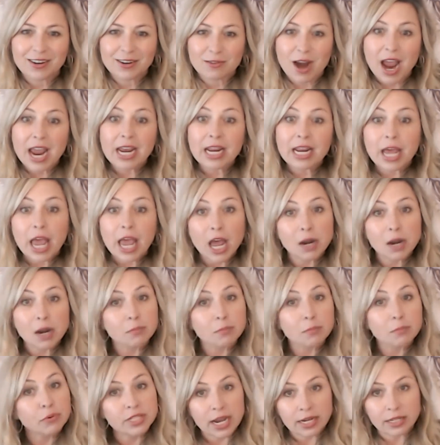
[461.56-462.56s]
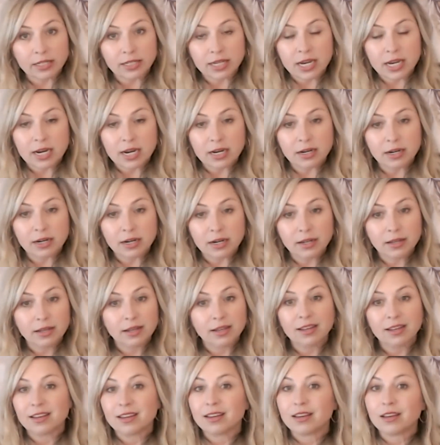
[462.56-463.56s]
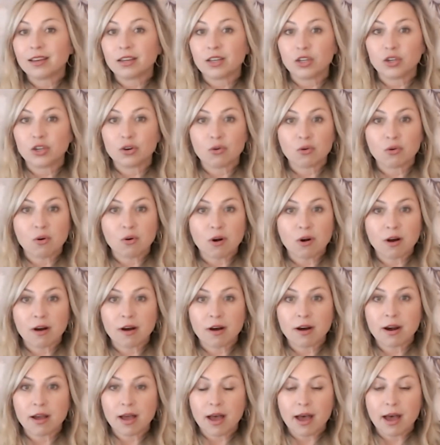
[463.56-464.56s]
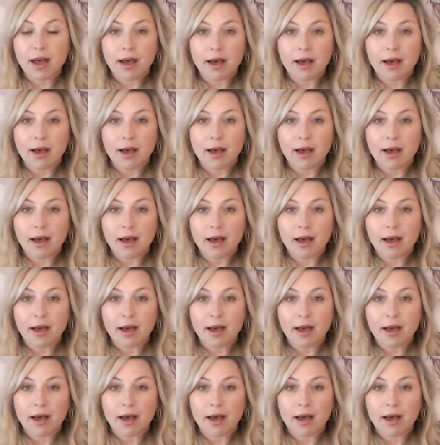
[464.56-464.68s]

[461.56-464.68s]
right? And protecting your